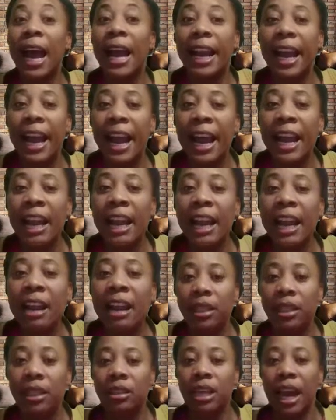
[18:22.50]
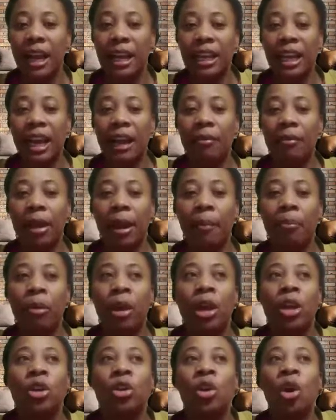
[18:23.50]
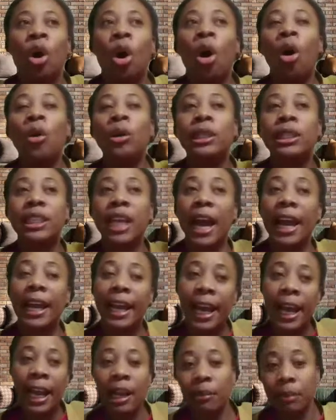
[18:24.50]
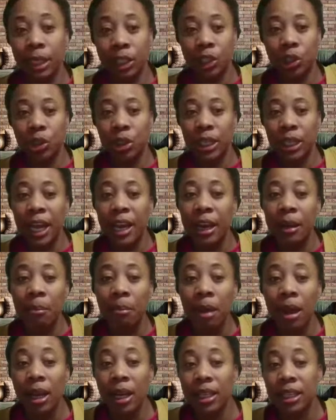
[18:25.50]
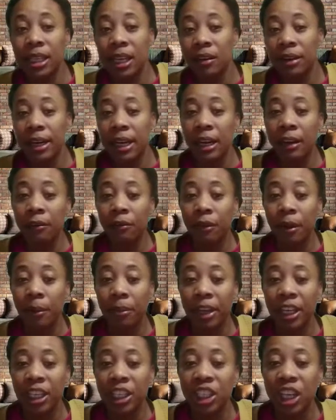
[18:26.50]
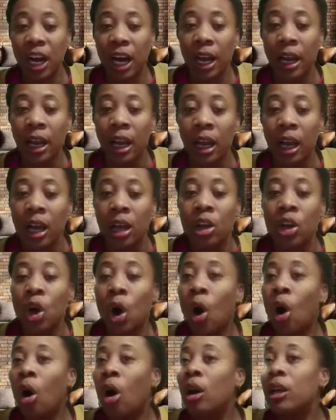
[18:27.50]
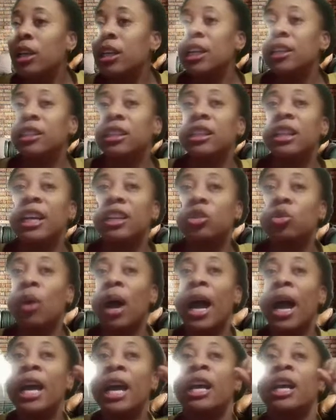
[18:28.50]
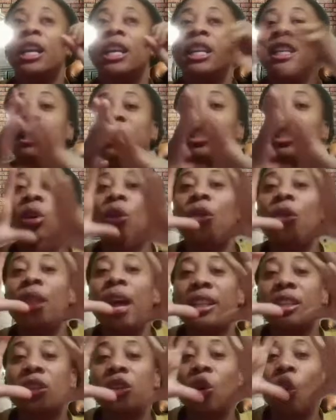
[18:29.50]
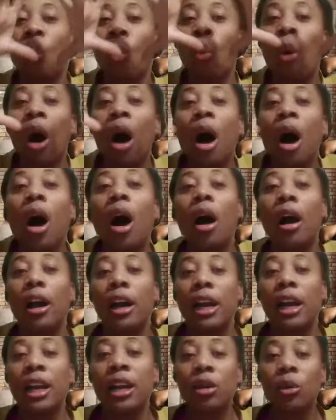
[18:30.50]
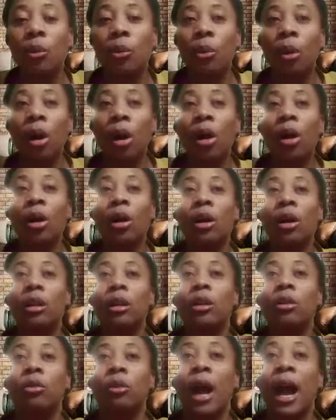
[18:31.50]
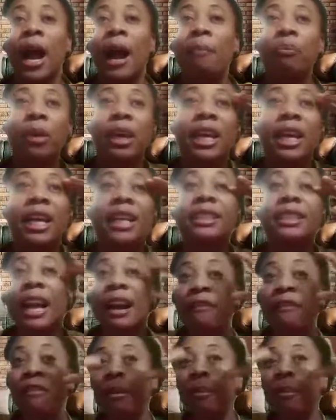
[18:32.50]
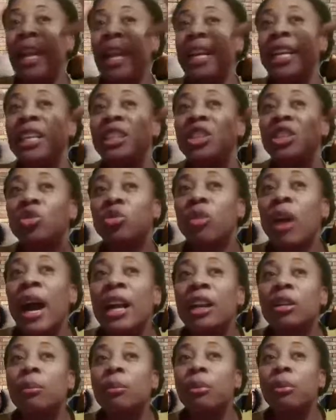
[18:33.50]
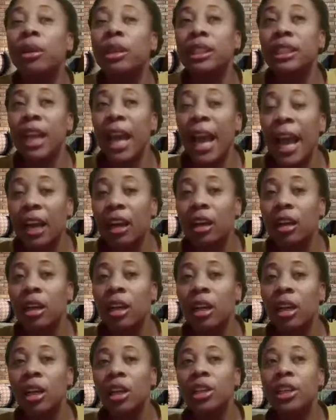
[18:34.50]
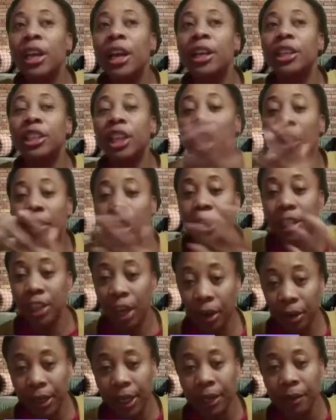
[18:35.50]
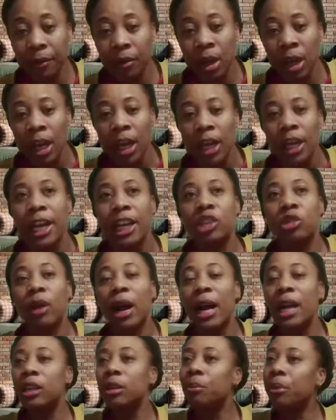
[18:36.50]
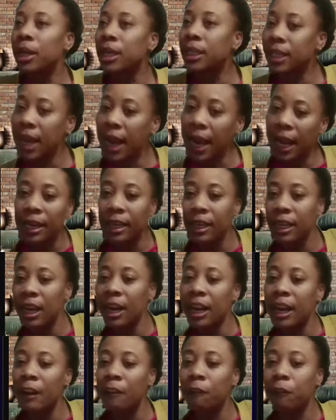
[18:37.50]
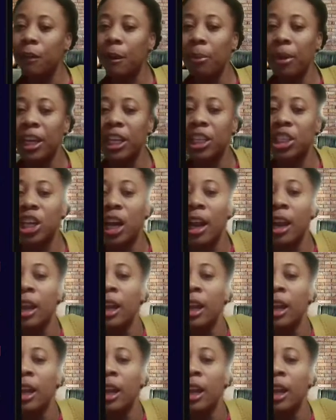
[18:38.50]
enemies can get them. No outside enemies should get the military information. No, you see, that's why that's the war in the world, right? Because everybody is trying to protect their territory. They're trying to protect their information.